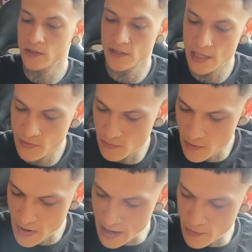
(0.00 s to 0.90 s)
what did they
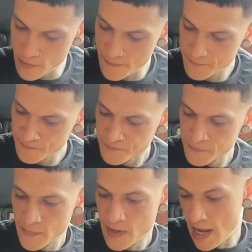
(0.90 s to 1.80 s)
throw out?
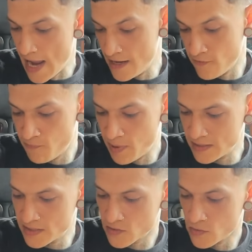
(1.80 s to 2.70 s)
8 of
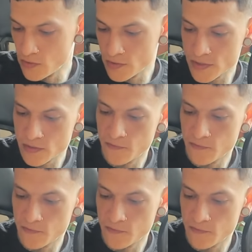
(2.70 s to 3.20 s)
Pentacles,